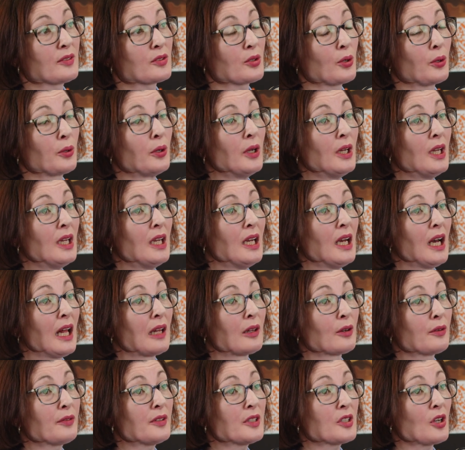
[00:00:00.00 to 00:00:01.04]
So a
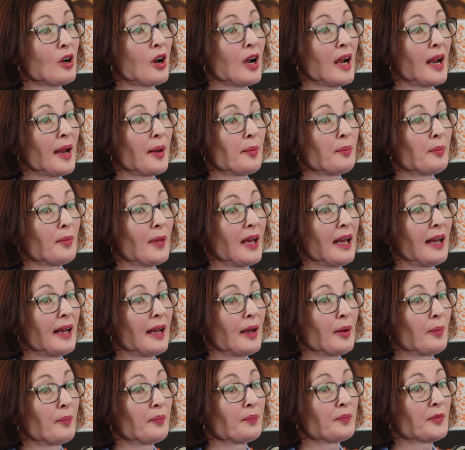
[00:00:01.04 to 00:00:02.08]
lot of the time,
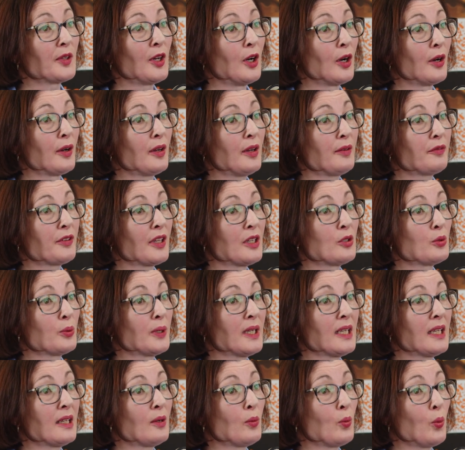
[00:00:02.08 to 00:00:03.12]
you know, if they're
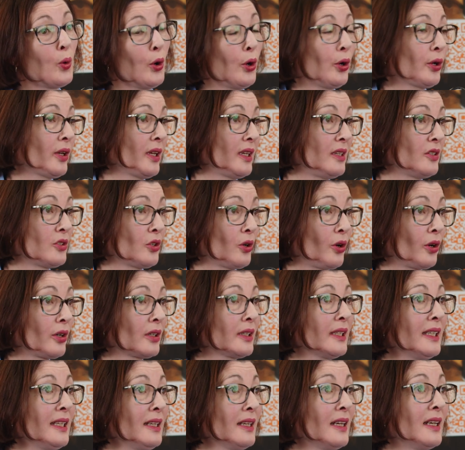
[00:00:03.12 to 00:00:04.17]
doing work
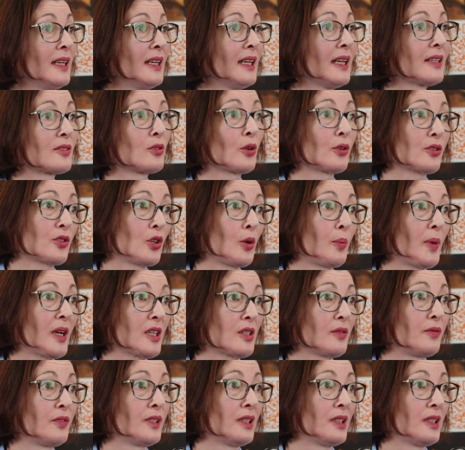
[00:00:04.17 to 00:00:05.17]
internally, it's not so much of